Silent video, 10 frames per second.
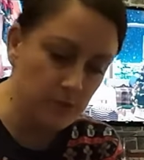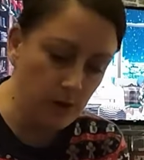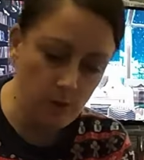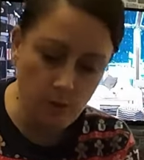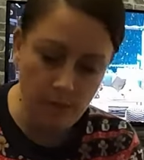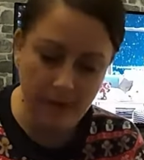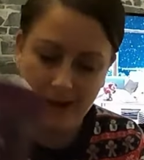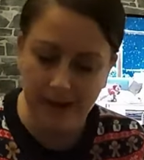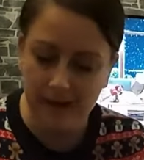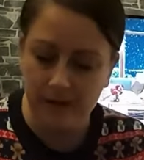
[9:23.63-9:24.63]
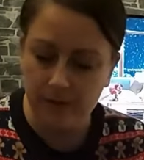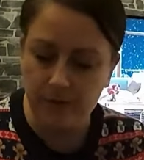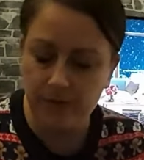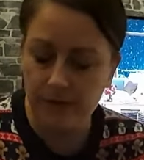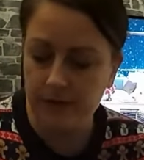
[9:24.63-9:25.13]
were
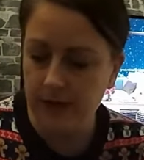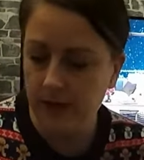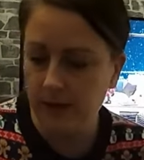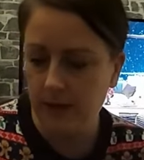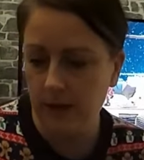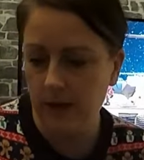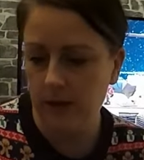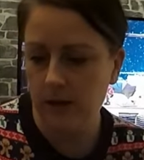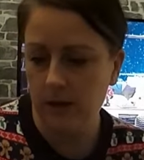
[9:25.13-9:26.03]
£1.50, I think.